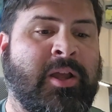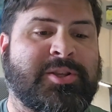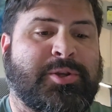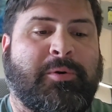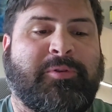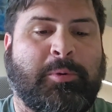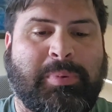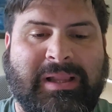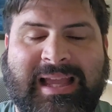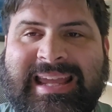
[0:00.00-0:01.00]
So if you're
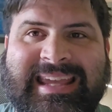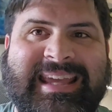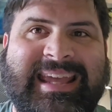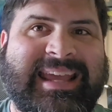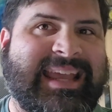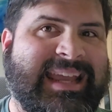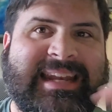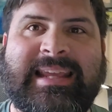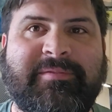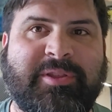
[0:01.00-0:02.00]
playing
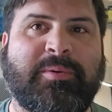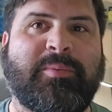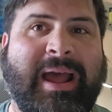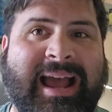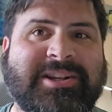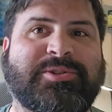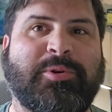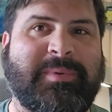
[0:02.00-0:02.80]
any of the actual